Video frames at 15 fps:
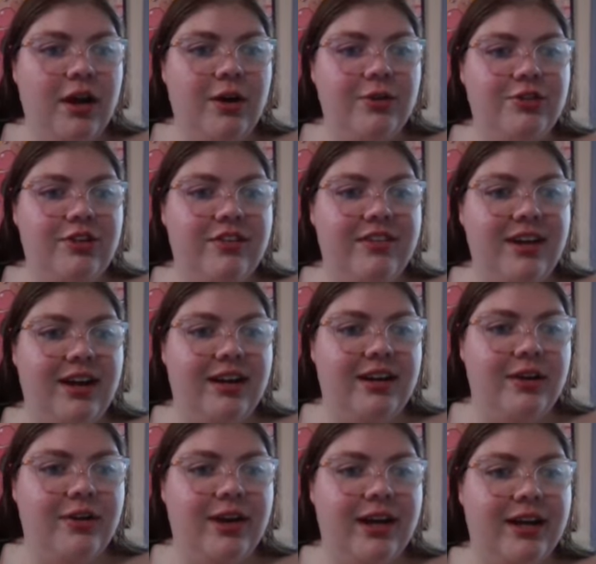Oh, she's done.
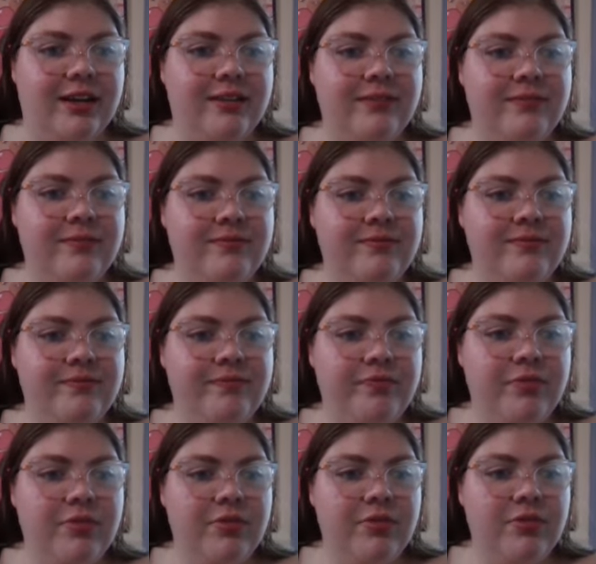Okay.
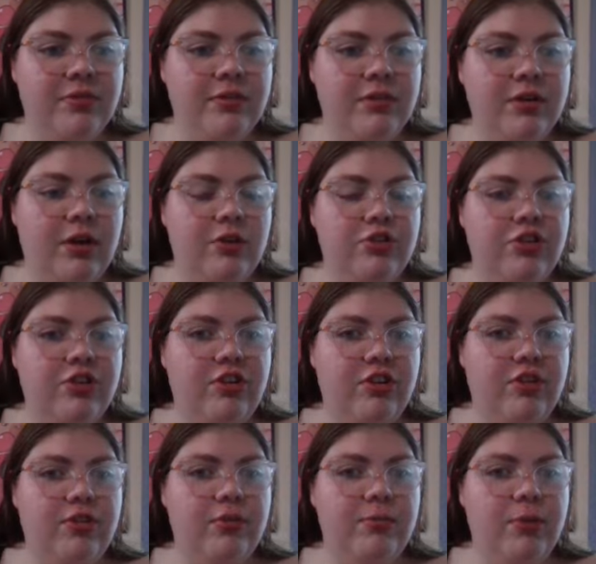Oh, she
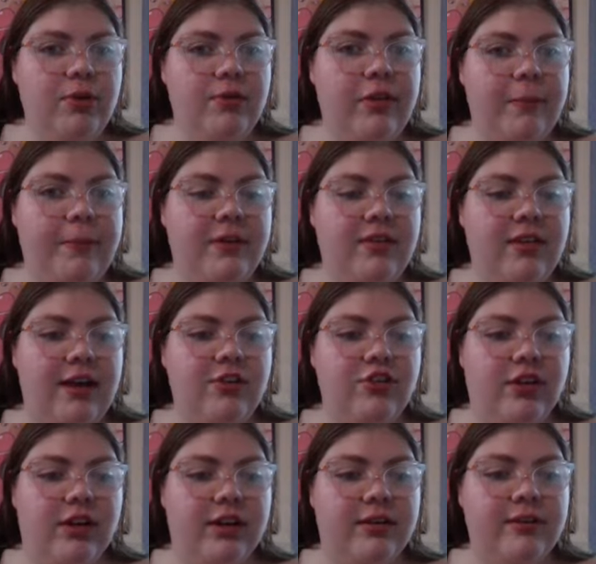just moves a
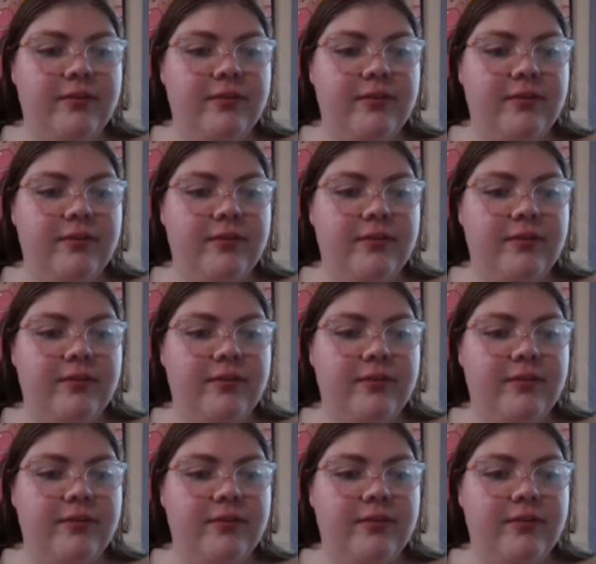possession.